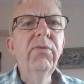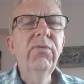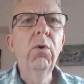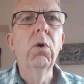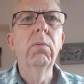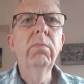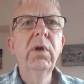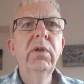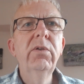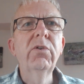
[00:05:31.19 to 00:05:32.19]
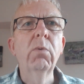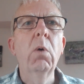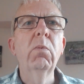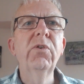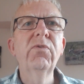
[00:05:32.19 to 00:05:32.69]
form to
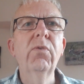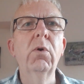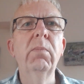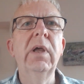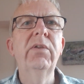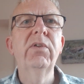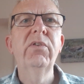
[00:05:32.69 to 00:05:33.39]
what was formless.